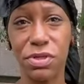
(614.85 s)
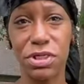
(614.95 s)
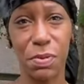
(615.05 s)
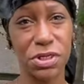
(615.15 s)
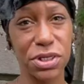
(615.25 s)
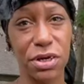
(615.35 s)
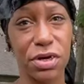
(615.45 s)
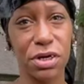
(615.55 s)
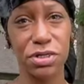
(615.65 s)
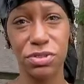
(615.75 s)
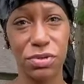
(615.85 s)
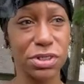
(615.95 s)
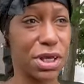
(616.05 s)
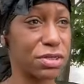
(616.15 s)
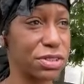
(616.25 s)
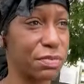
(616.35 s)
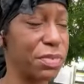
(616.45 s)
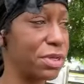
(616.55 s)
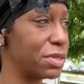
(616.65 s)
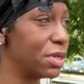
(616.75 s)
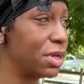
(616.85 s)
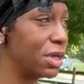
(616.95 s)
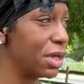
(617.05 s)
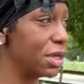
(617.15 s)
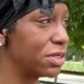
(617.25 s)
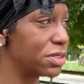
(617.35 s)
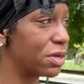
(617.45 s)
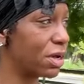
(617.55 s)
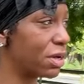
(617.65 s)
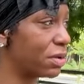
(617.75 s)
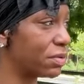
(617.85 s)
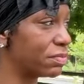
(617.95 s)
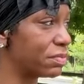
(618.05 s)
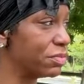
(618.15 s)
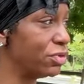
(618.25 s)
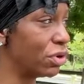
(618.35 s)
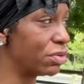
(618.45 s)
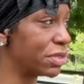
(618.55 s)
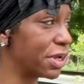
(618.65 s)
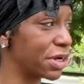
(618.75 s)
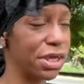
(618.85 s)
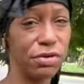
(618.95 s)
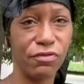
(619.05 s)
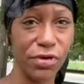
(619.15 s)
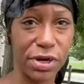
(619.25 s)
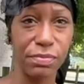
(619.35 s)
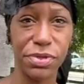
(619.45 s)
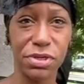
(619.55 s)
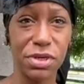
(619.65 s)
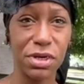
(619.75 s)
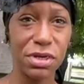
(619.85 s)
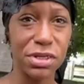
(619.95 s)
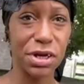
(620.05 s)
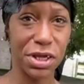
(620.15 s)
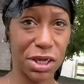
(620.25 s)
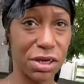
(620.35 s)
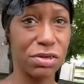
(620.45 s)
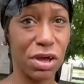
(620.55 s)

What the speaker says: Especially hearing their stories, how some men is, you know, they're getting raped. Yeah. They're getting,